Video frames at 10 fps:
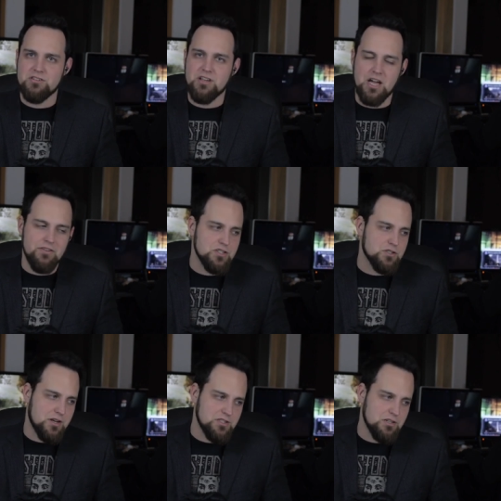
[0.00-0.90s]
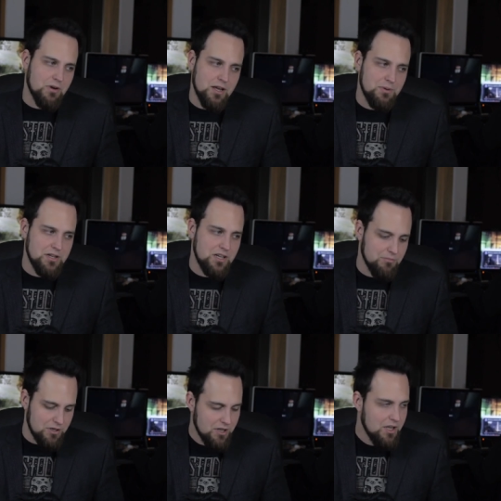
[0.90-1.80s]
and this is kind of a stretch in my
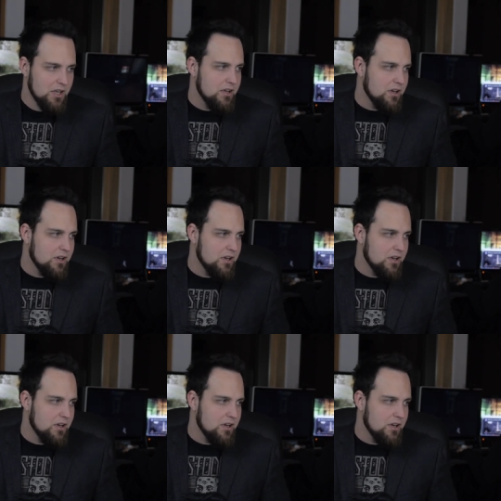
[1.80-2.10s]
opinion, but.